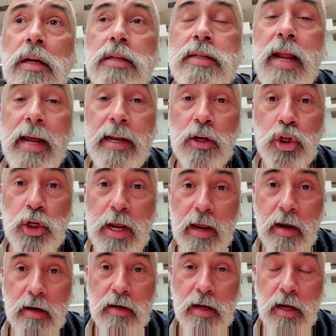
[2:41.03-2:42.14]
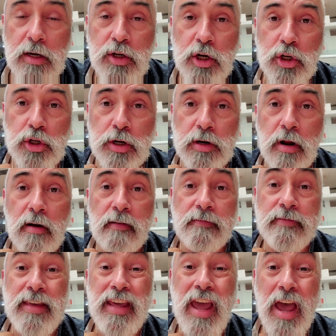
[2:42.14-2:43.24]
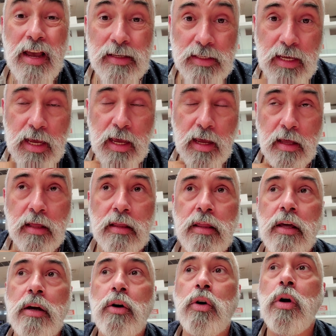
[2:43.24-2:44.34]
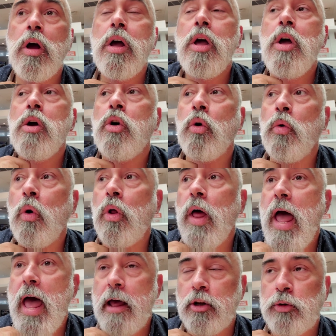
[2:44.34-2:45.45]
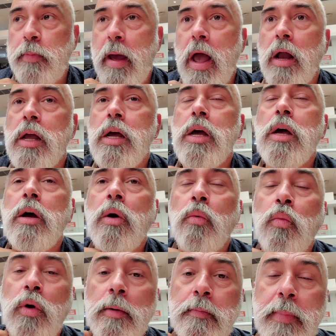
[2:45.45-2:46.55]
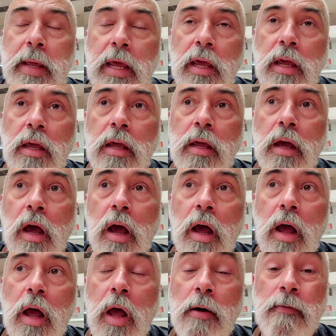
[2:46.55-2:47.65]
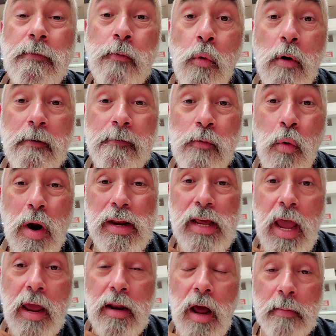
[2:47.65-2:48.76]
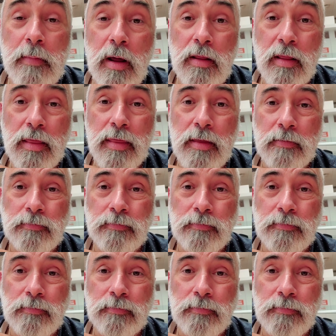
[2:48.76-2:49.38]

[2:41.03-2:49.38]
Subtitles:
Nightshade edition of the SE, the Corolla hatchback, would be $448 a month.